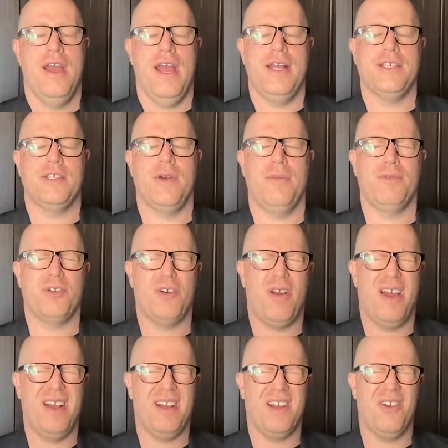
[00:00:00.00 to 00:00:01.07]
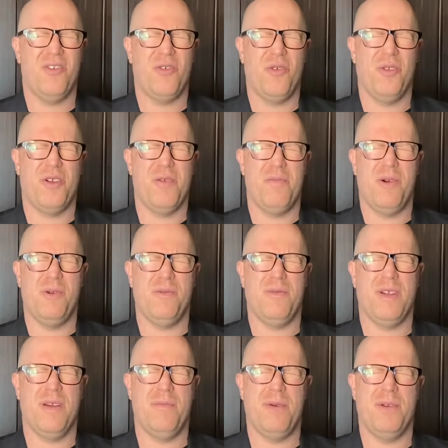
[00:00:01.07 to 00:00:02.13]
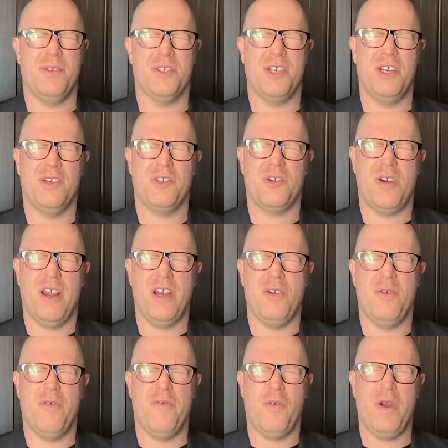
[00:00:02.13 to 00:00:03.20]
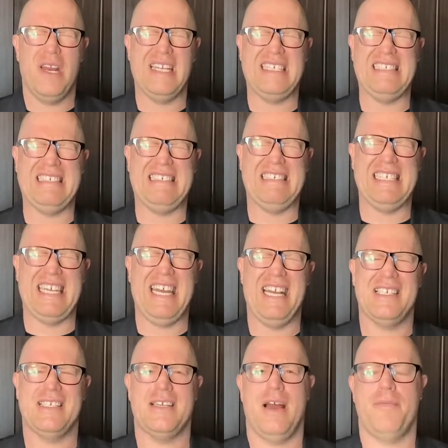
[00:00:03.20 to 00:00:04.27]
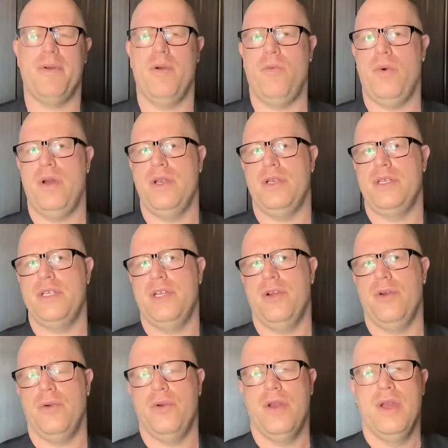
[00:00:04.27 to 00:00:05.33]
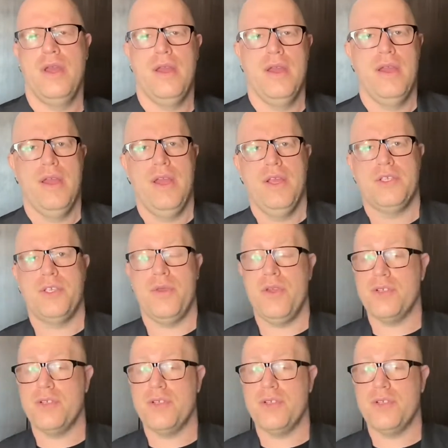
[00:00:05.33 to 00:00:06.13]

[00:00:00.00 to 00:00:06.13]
and so I'm trying to control the compulsion and trying to avoid it, oh, I can't stop at 1, 2. So there's a